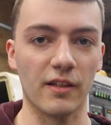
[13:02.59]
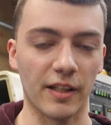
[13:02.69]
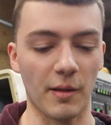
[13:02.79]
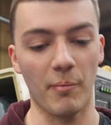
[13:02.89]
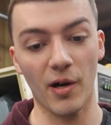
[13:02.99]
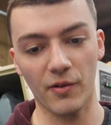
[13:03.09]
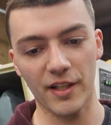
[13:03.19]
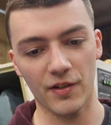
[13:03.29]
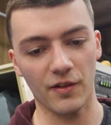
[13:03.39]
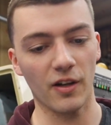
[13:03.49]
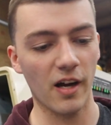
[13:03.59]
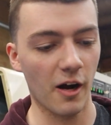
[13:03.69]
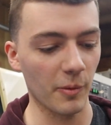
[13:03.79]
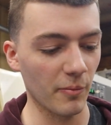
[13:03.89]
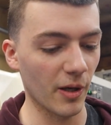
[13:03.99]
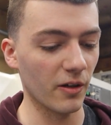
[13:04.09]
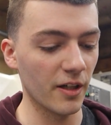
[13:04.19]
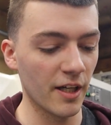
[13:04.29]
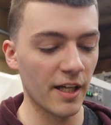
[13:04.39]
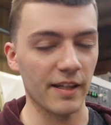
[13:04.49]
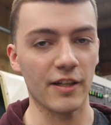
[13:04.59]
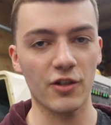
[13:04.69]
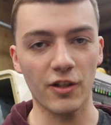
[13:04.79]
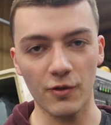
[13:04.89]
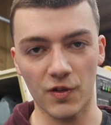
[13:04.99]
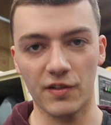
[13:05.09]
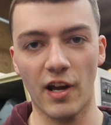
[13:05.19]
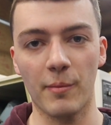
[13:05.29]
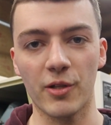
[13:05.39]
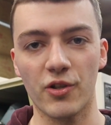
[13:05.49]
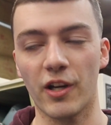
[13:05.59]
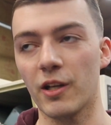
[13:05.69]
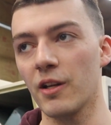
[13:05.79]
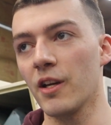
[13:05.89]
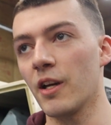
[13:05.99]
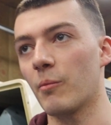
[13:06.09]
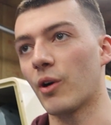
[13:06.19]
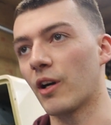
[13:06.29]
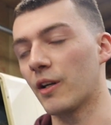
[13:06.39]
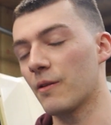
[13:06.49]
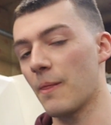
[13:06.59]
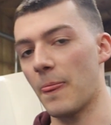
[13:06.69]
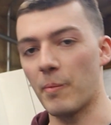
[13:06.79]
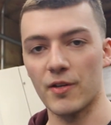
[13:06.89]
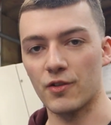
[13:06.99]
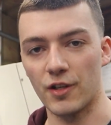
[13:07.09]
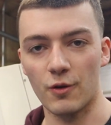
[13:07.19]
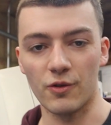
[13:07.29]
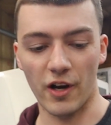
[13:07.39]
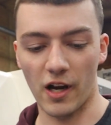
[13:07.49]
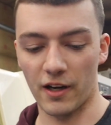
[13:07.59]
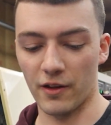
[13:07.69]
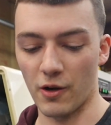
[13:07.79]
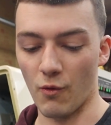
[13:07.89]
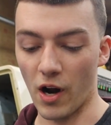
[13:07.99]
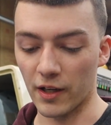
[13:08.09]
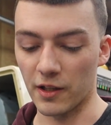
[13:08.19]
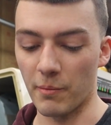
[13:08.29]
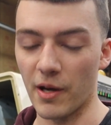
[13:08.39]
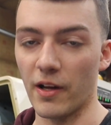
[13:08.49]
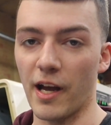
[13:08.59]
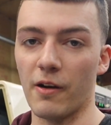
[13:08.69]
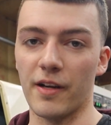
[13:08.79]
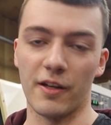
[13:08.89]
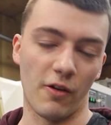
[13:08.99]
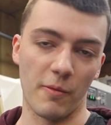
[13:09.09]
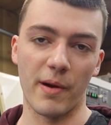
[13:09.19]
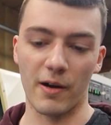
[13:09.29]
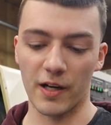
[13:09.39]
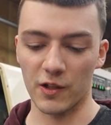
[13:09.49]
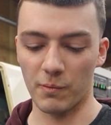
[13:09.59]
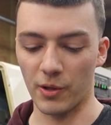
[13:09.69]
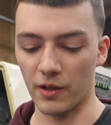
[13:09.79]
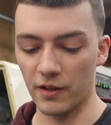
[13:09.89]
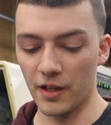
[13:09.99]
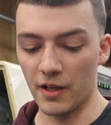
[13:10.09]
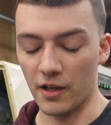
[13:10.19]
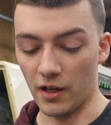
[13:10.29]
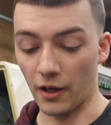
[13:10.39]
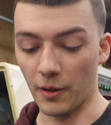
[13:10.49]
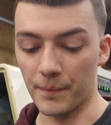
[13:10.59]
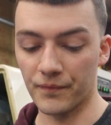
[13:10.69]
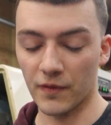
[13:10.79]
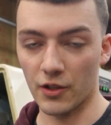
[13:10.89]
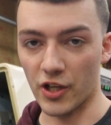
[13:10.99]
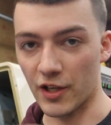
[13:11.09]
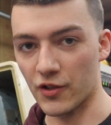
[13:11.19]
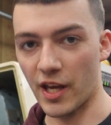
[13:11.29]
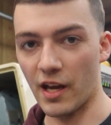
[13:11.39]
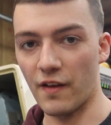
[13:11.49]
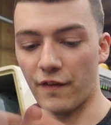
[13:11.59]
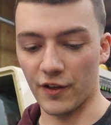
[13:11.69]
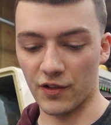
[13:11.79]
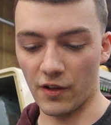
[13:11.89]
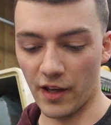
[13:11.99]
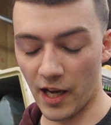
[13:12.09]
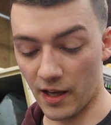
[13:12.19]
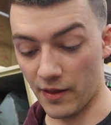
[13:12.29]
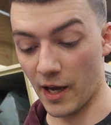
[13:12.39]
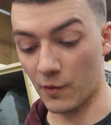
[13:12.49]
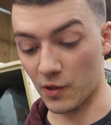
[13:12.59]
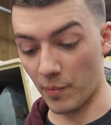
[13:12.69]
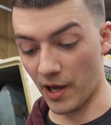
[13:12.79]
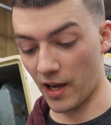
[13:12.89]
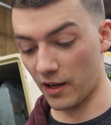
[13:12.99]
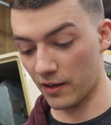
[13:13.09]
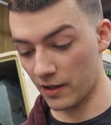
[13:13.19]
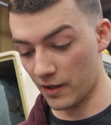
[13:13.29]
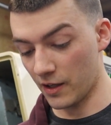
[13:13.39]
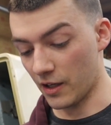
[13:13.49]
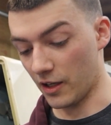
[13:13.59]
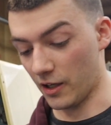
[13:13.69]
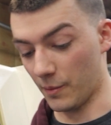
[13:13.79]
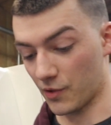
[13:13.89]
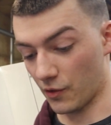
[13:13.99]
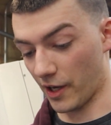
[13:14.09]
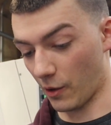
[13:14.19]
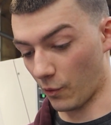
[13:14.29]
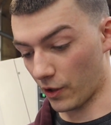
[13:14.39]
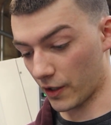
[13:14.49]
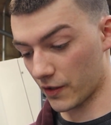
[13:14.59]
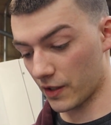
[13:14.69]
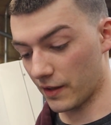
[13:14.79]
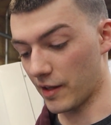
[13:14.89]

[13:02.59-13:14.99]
Like, the belt isn't a common belt. They should have used the timing chain, but basically coolant got in there and rotted the belt out and all the bearings. But changed that, fixed all that. That was a pain. So that works.